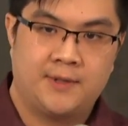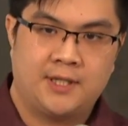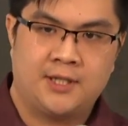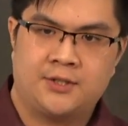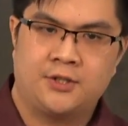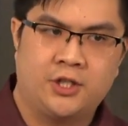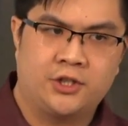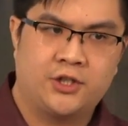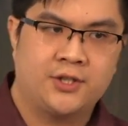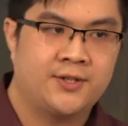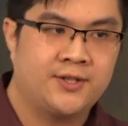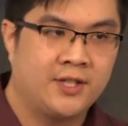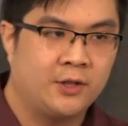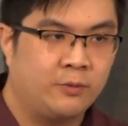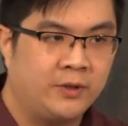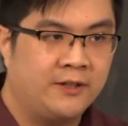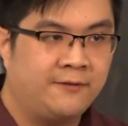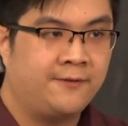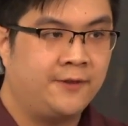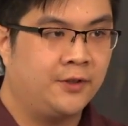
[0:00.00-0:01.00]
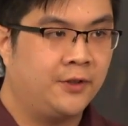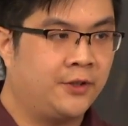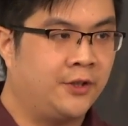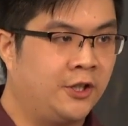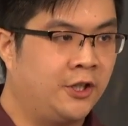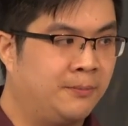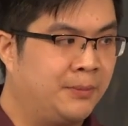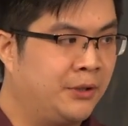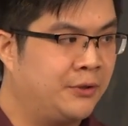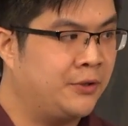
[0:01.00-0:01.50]
It's not just so that we feel
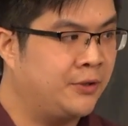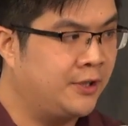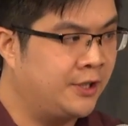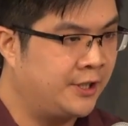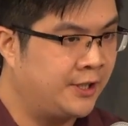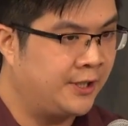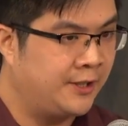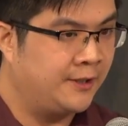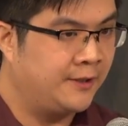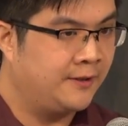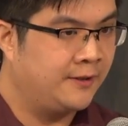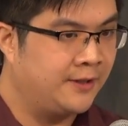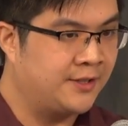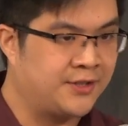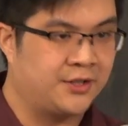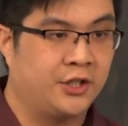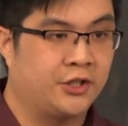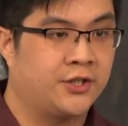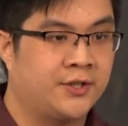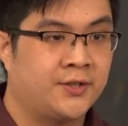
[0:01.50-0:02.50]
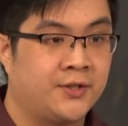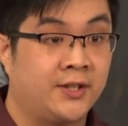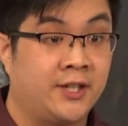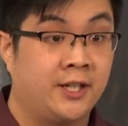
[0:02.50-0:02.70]
good about unity. It's not just so